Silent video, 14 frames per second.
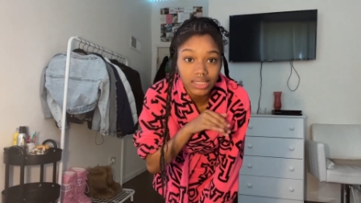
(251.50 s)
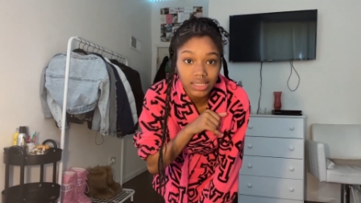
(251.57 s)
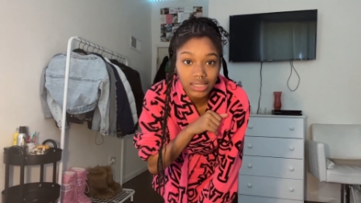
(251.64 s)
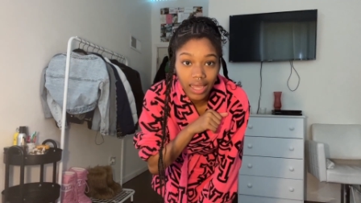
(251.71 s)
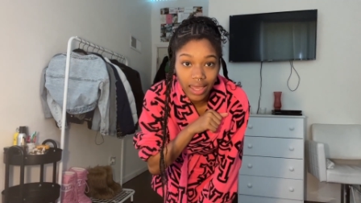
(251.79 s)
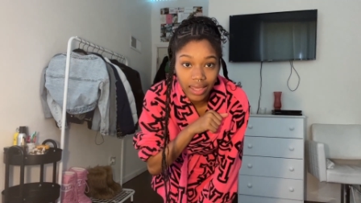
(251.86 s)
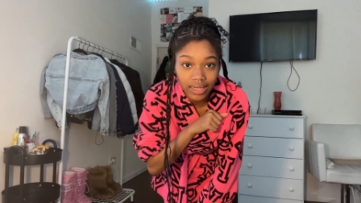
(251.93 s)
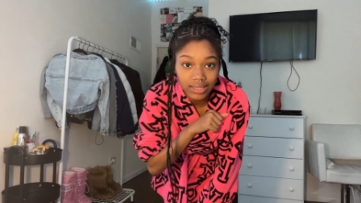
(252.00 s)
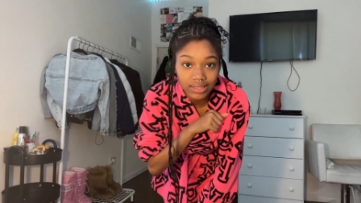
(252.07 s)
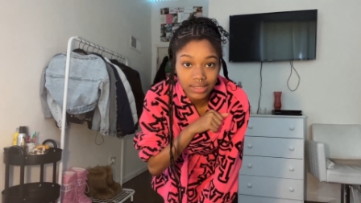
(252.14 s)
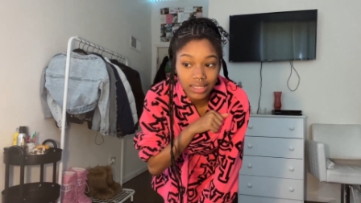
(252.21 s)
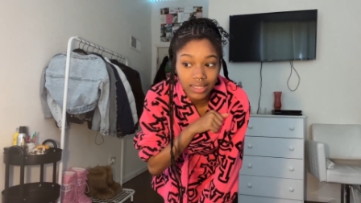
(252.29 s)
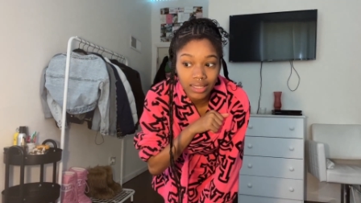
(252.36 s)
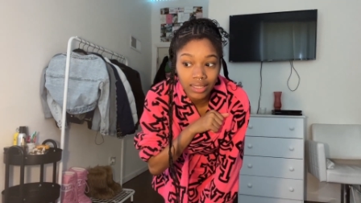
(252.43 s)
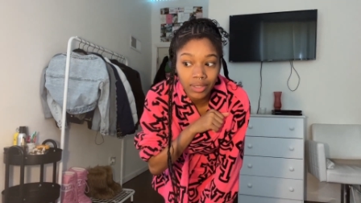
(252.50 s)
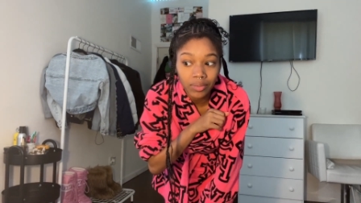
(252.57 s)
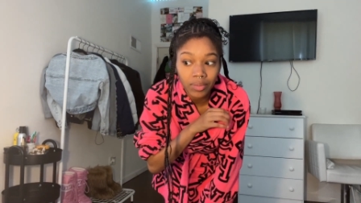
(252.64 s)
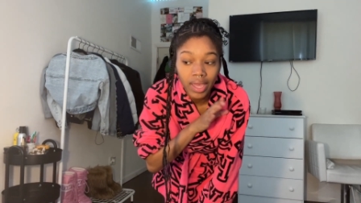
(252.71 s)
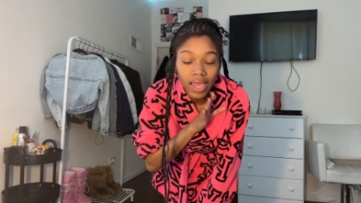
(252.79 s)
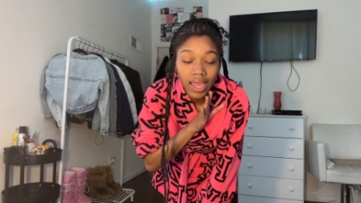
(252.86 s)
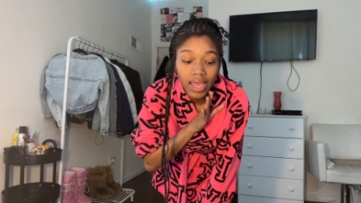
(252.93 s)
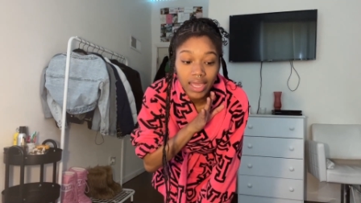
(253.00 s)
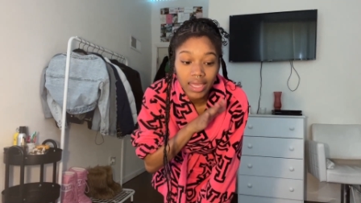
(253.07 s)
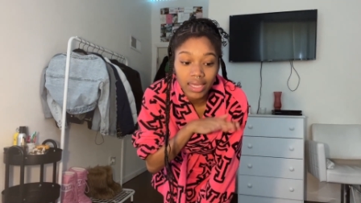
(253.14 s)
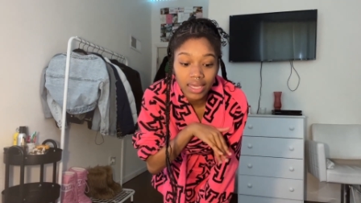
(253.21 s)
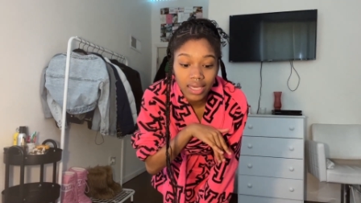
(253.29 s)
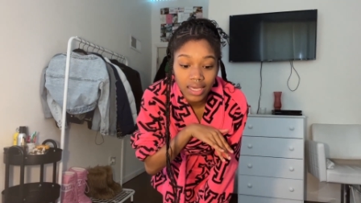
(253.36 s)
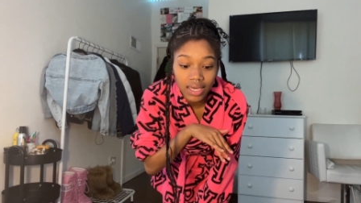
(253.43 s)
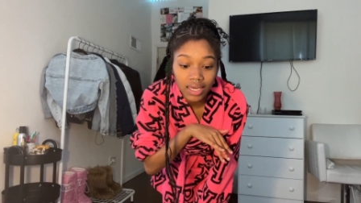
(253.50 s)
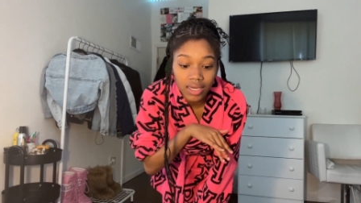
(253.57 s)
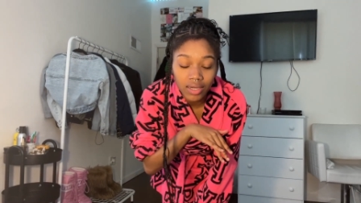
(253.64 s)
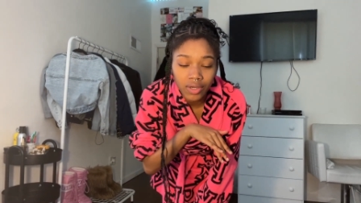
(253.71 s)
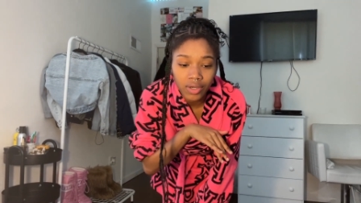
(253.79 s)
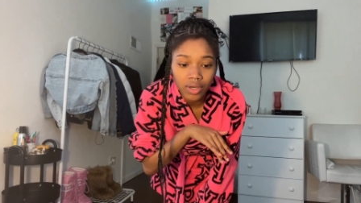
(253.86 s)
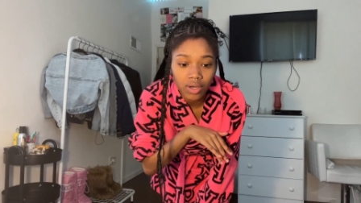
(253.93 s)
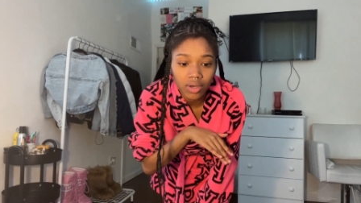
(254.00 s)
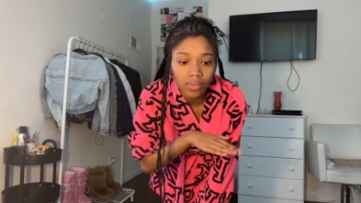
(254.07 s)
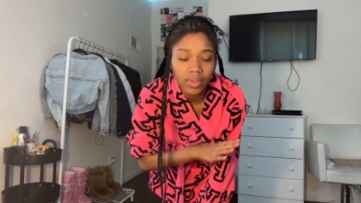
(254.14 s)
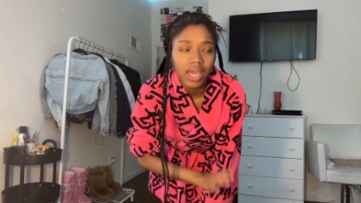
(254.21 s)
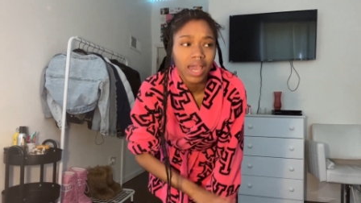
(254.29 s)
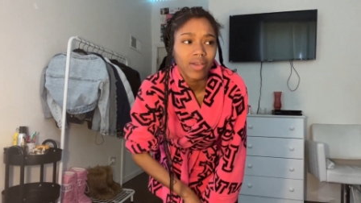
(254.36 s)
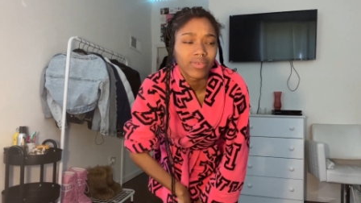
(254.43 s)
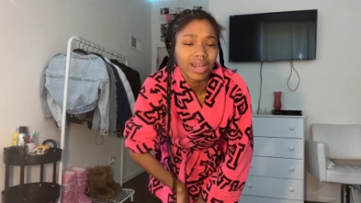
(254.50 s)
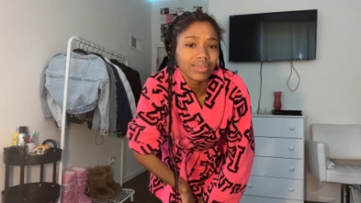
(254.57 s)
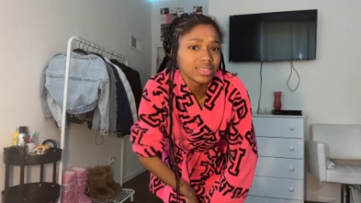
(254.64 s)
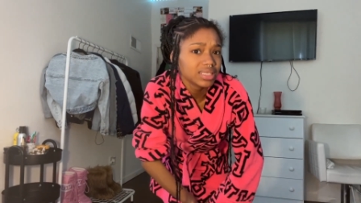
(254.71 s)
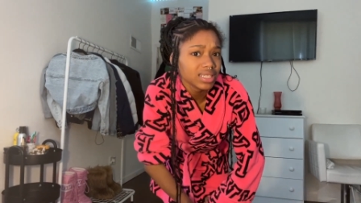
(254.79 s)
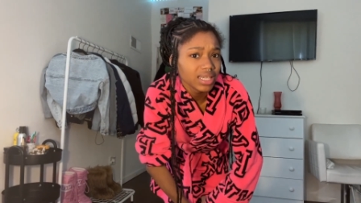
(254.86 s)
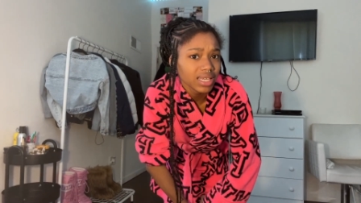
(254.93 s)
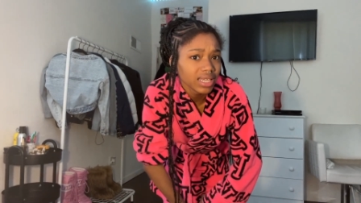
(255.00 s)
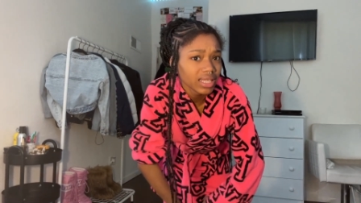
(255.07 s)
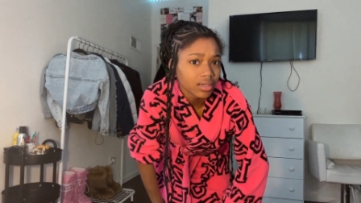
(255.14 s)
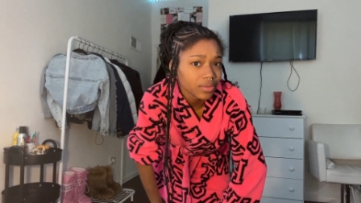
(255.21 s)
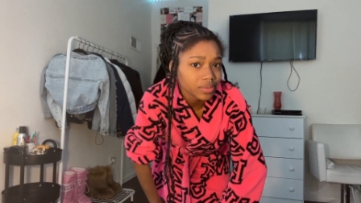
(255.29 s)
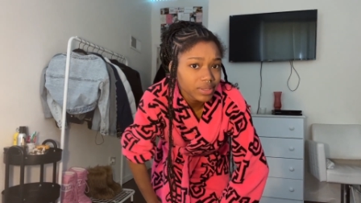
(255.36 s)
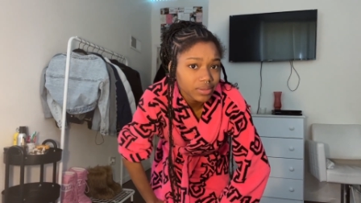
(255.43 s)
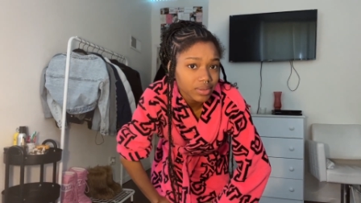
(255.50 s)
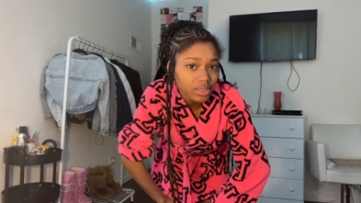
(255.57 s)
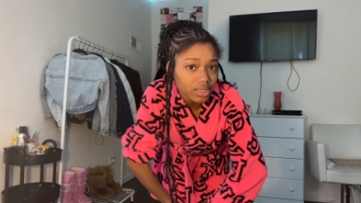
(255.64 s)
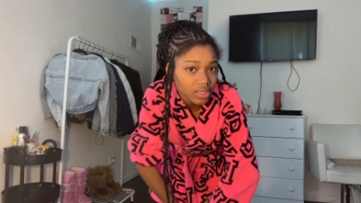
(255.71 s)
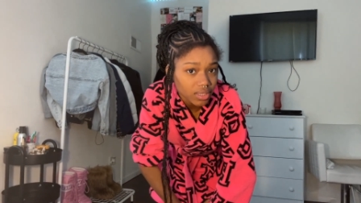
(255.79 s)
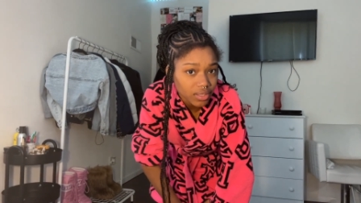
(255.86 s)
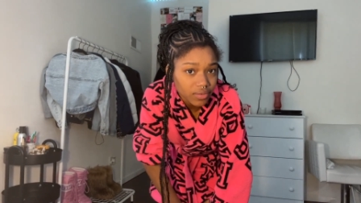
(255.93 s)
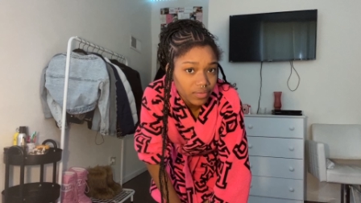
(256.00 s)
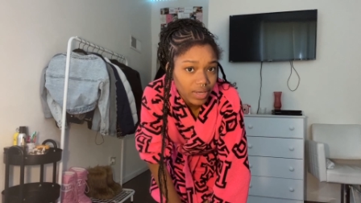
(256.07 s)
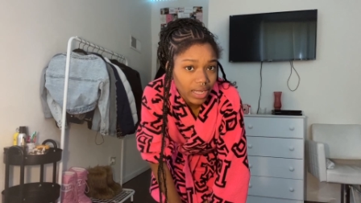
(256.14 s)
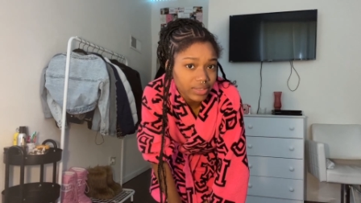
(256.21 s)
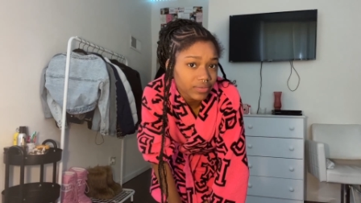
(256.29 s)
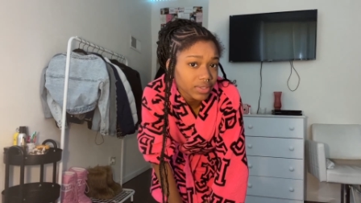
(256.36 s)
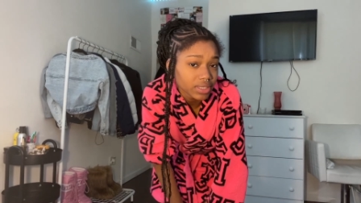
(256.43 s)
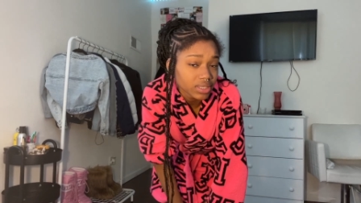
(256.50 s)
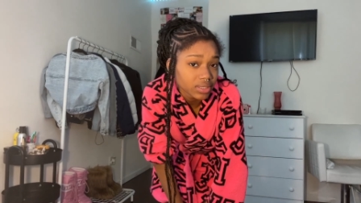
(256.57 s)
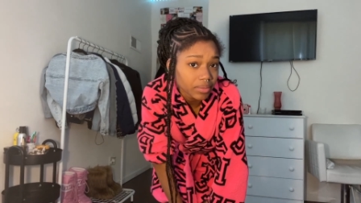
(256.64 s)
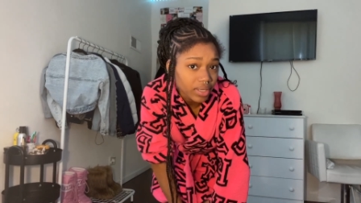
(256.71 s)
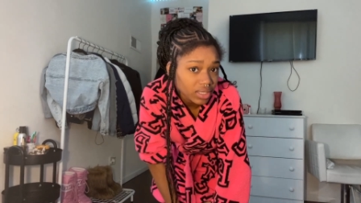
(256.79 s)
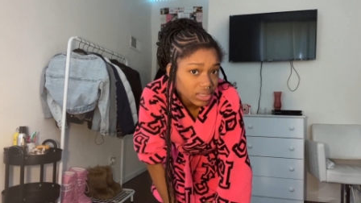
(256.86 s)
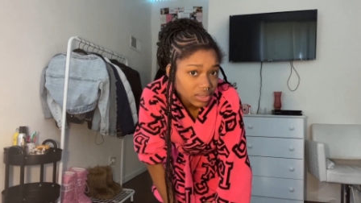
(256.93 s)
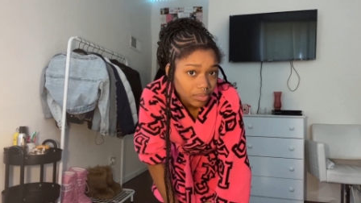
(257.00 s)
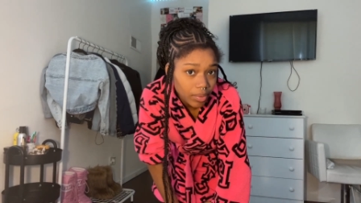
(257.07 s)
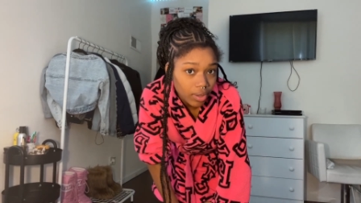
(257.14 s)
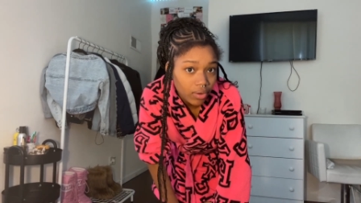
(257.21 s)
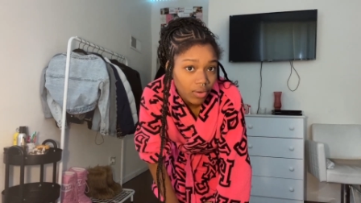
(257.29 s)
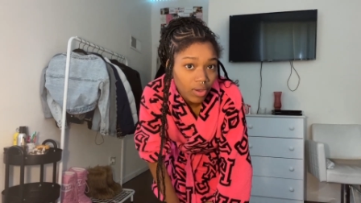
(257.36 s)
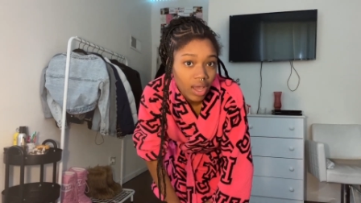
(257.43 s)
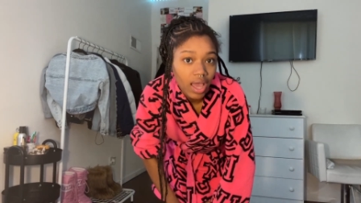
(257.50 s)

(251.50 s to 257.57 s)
it's the 80s theme, and um, when I was looking up some stuff, like for some inspo,